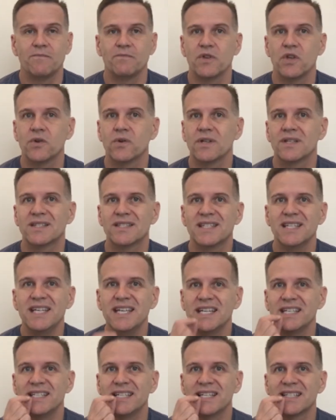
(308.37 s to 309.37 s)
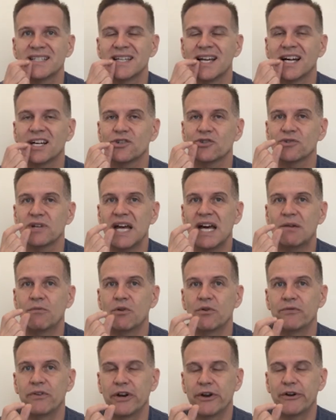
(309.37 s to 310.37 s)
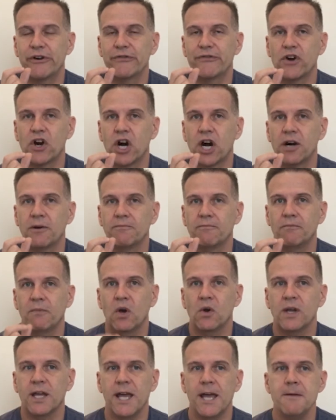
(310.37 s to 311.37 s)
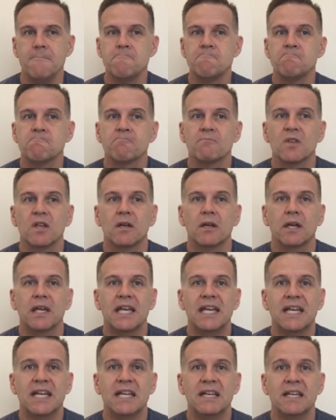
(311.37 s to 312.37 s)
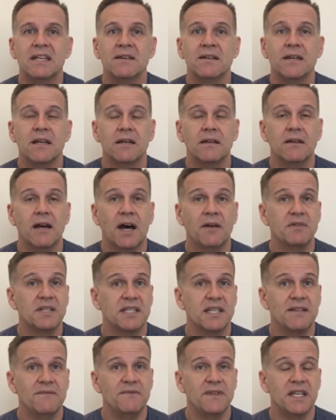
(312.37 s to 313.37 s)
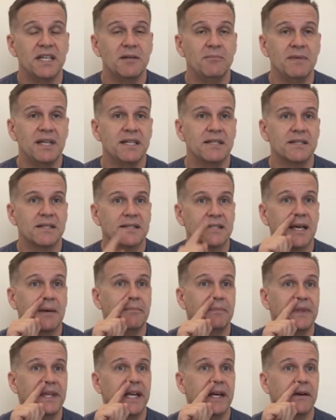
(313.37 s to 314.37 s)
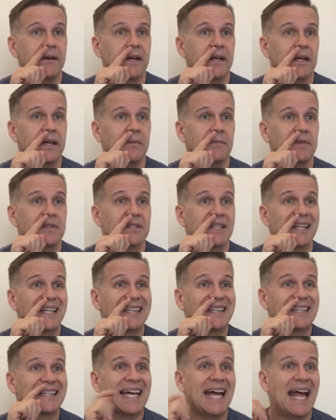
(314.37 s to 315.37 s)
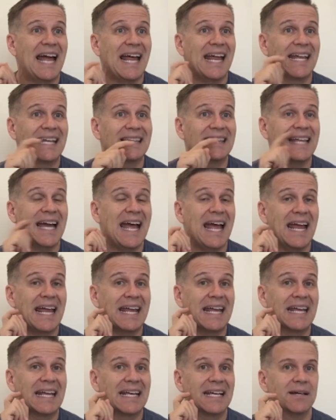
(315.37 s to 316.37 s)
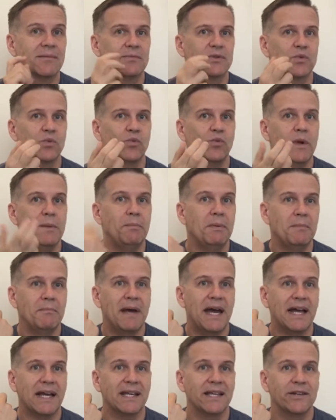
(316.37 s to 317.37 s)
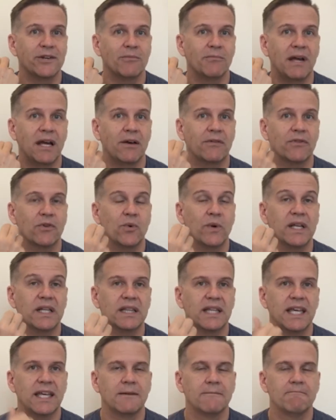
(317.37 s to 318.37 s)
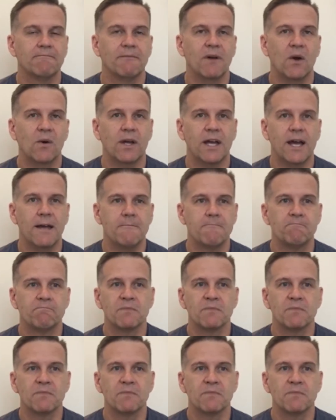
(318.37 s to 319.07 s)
You can see it does not travel very far, okay? And obviously in Vietnamese, it's up there and comes tang, tang, comes whipping back in your mouth quickly, okay?